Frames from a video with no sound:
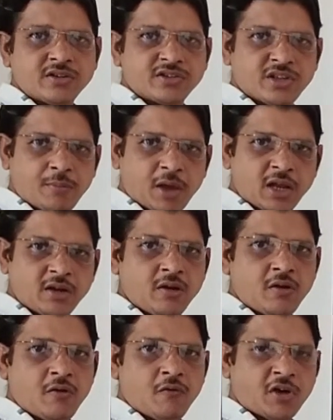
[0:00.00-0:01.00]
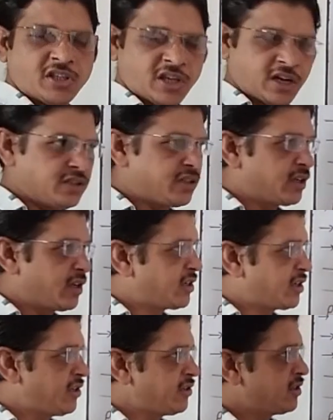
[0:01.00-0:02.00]
semen, vaginal
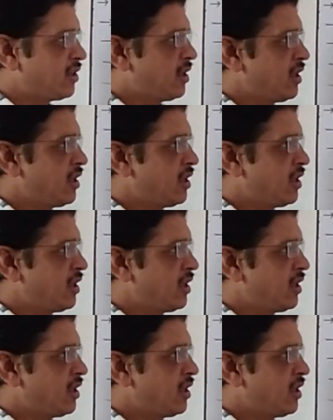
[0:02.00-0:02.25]
secretions